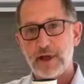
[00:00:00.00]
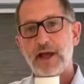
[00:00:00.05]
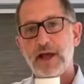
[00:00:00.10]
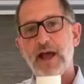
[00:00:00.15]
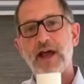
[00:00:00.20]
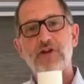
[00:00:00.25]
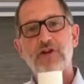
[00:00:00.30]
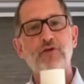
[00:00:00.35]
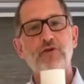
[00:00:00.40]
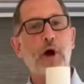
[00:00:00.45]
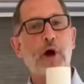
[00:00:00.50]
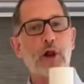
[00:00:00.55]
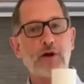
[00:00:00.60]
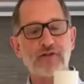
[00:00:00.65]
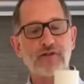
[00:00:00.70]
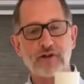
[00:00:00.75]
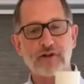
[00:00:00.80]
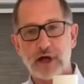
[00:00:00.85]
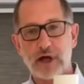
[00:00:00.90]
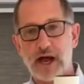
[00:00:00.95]
as well as
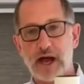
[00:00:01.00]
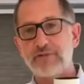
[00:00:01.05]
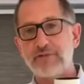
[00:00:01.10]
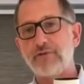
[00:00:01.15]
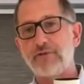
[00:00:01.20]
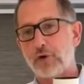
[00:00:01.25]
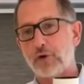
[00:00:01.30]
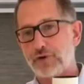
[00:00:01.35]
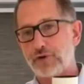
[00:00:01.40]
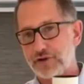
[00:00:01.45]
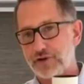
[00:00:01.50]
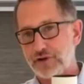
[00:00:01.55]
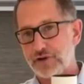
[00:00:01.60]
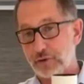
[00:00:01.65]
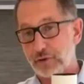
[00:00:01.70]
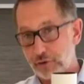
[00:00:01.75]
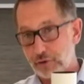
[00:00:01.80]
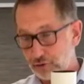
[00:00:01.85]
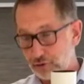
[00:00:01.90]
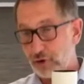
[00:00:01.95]
a line voltage.
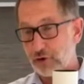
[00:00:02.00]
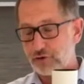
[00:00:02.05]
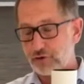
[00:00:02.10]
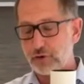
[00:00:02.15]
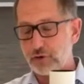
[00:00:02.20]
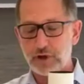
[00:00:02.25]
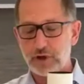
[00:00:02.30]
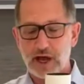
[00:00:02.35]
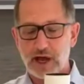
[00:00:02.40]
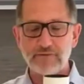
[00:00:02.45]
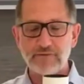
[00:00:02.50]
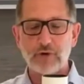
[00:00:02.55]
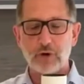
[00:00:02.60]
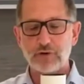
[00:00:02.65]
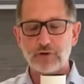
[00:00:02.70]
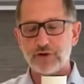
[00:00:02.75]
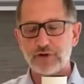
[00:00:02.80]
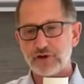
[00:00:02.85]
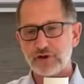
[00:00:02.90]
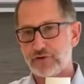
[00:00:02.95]
There's also a line
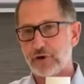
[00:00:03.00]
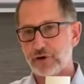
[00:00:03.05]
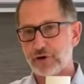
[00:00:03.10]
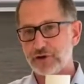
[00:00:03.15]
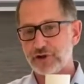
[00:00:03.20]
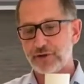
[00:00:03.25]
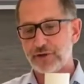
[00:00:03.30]
voltage version.